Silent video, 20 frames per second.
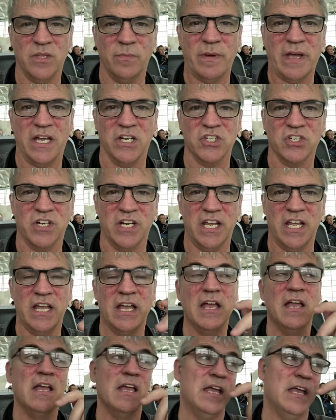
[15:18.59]
battery
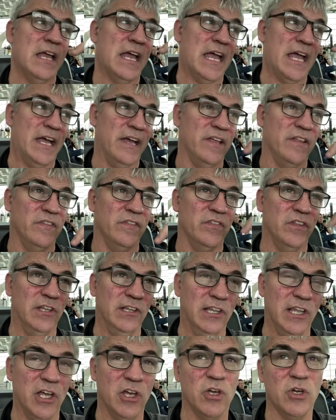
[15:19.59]
and the
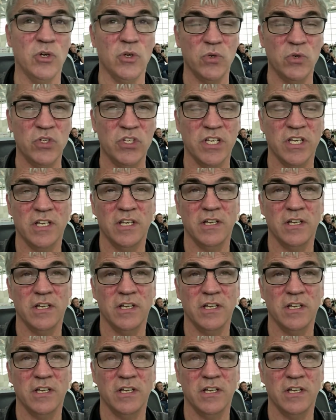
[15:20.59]
load?